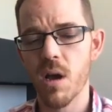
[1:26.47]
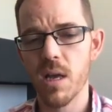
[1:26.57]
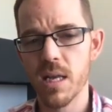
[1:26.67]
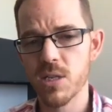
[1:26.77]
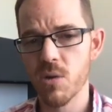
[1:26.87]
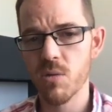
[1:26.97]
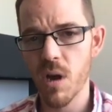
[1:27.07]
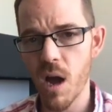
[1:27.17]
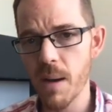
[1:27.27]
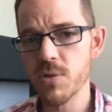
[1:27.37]
its
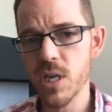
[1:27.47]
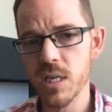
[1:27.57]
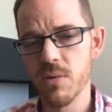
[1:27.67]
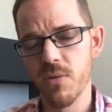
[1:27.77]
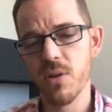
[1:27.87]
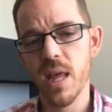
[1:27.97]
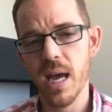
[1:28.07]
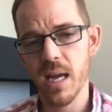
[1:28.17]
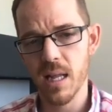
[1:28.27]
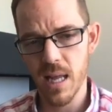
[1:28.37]
own object for
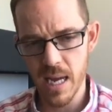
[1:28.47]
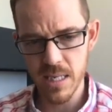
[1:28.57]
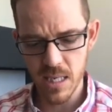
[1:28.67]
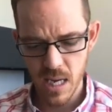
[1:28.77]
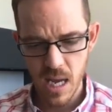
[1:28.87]
that class.